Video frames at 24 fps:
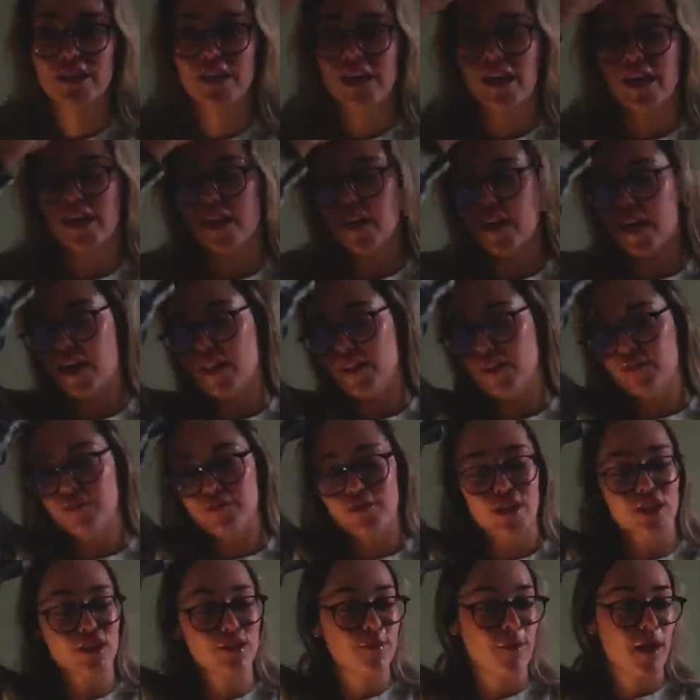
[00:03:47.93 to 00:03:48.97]
I got a
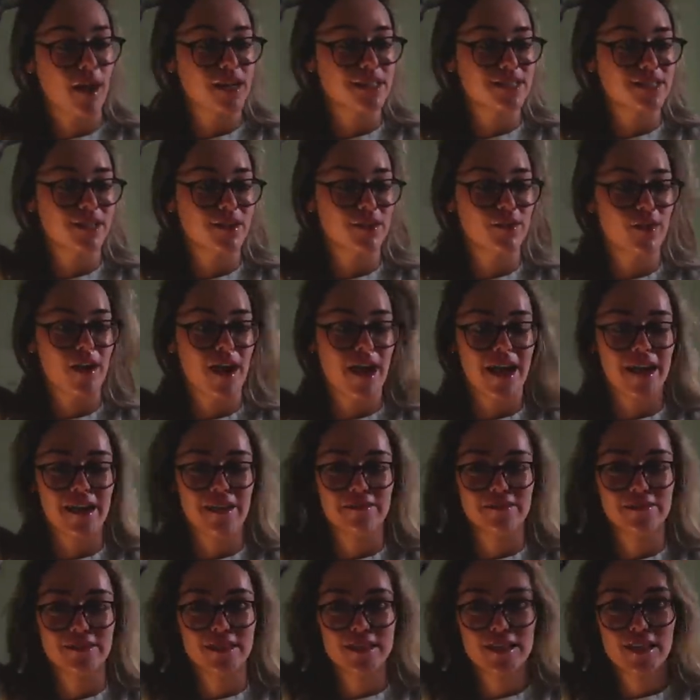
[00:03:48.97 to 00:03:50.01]
HelloFresh box that
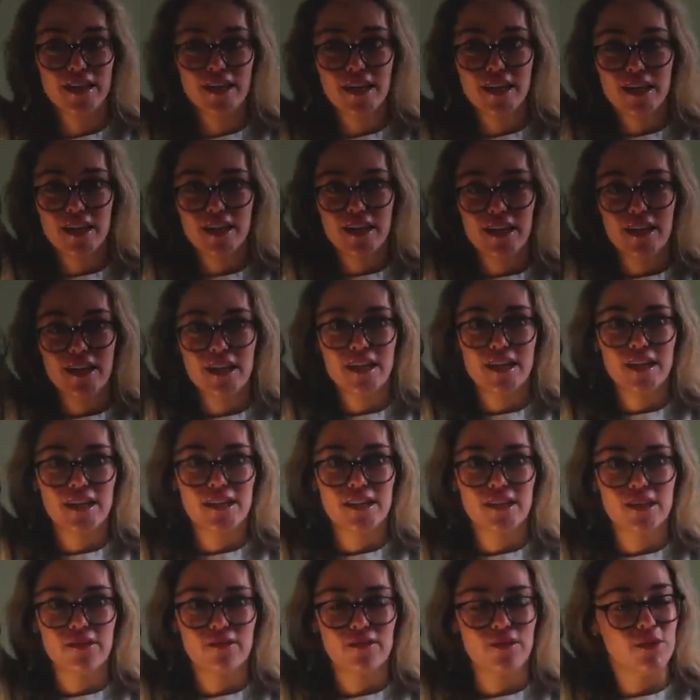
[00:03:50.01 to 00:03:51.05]
arrived
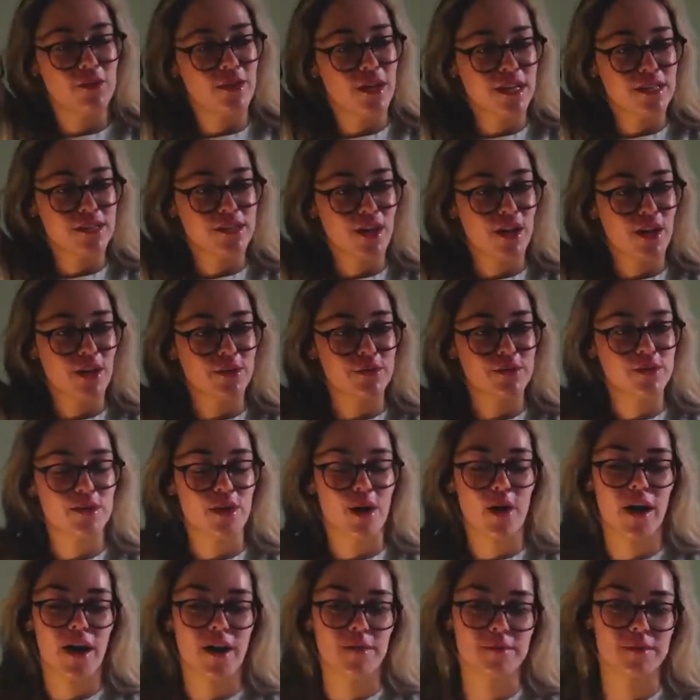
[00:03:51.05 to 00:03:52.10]
a few days ago, so
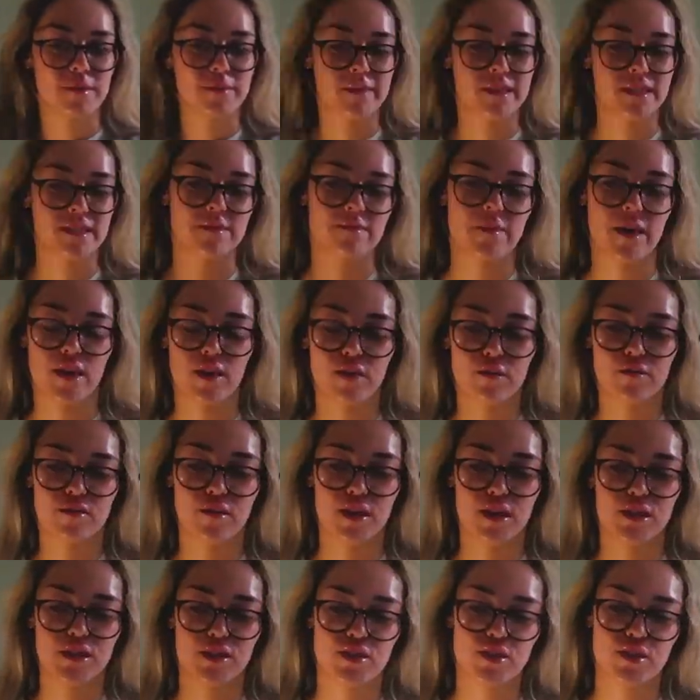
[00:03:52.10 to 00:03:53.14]
I'm gonna make some
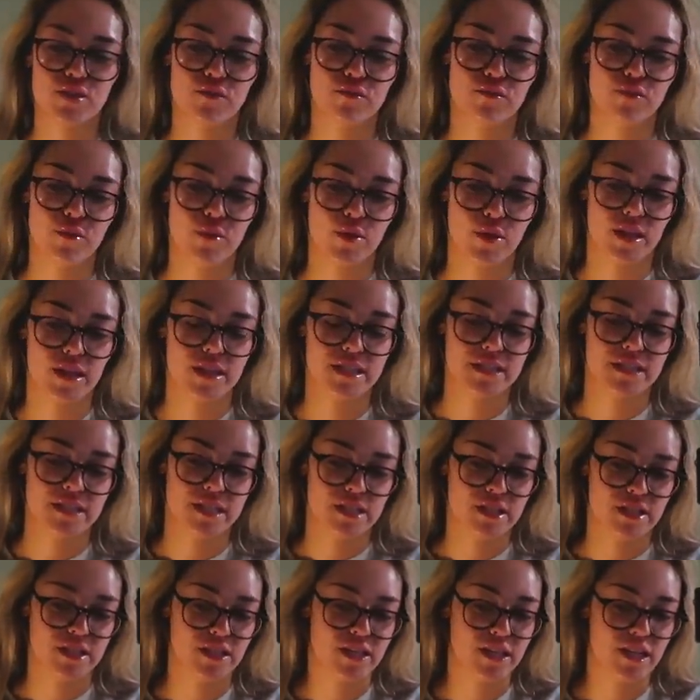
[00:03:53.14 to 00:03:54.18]
HelloFresh for
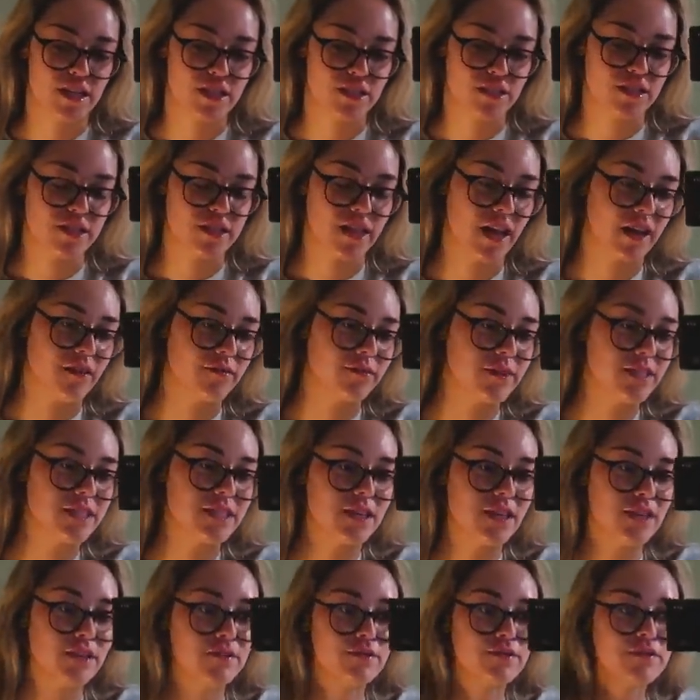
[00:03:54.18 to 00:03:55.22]
dinner and just have
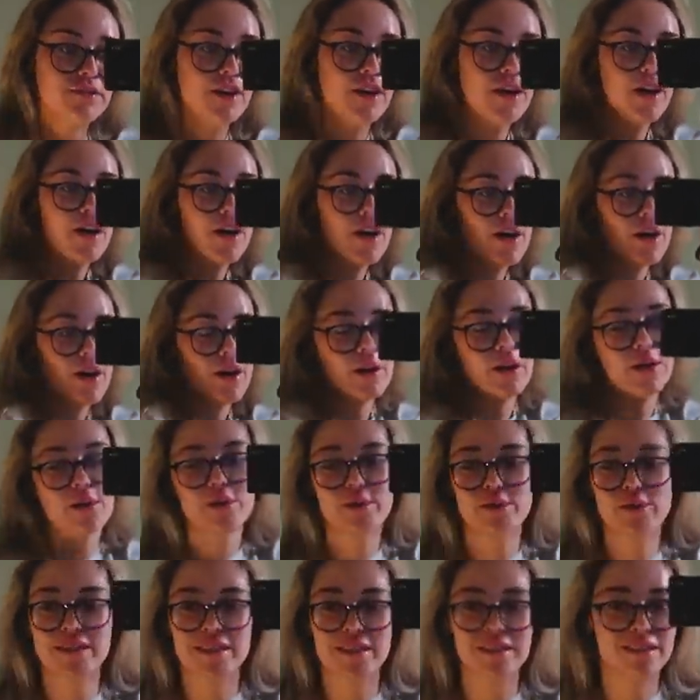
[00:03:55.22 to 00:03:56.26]
myself a
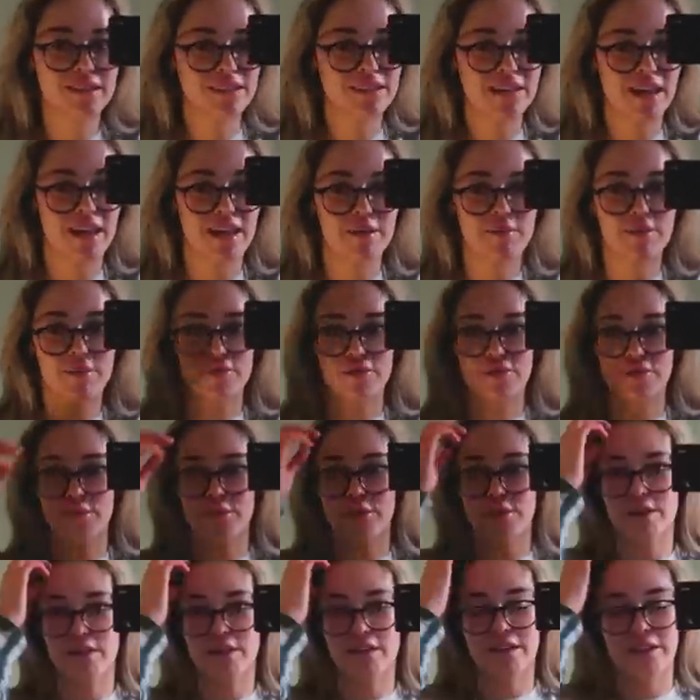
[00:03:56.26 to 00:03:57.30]
cozy little night
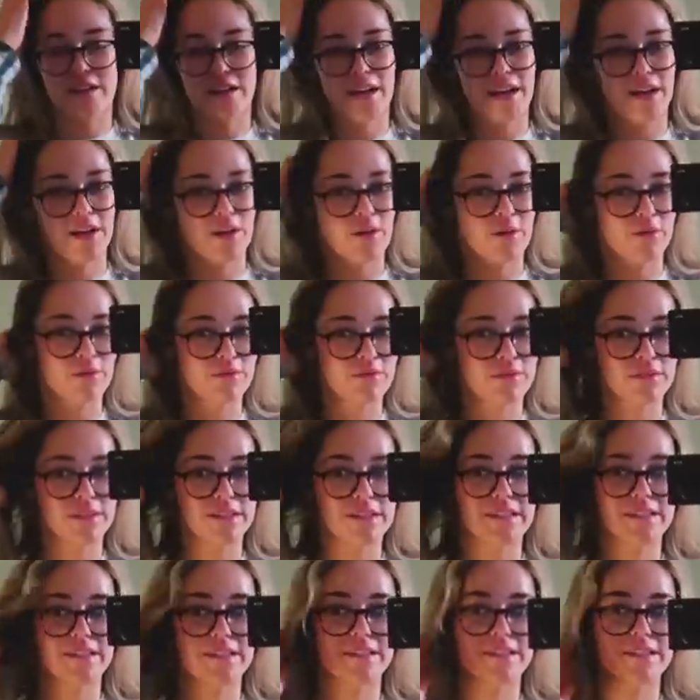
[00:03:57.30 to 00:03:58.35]
before I
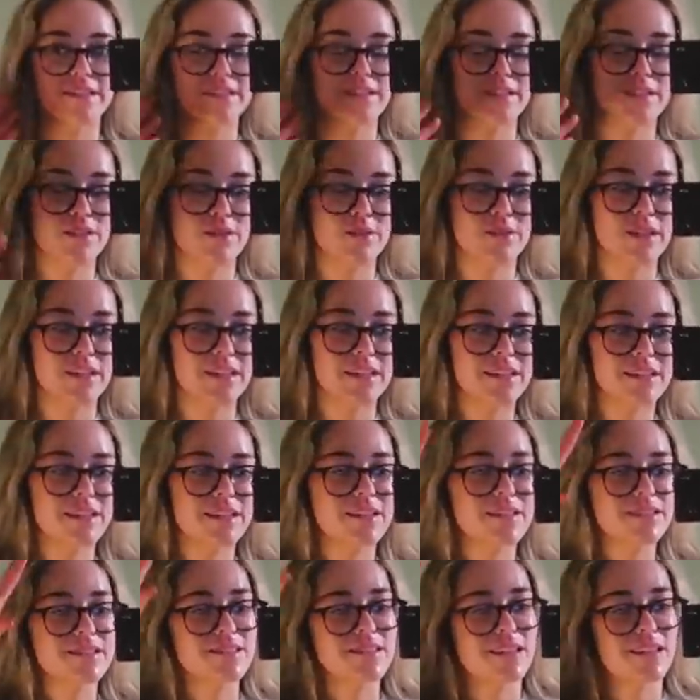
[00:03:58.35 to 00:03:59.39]
hopefully can do like
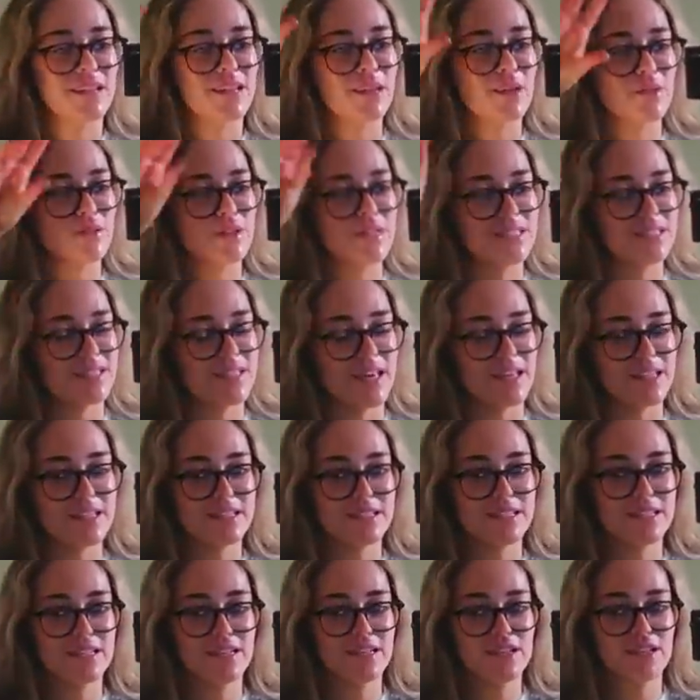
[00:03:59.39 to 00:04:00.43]
a Sunday
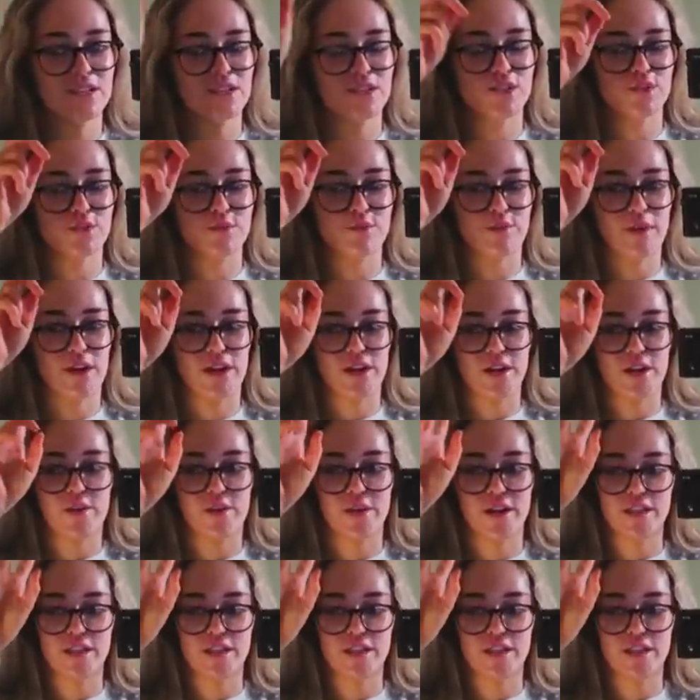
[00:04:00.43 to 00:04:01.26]
reset tomorrow.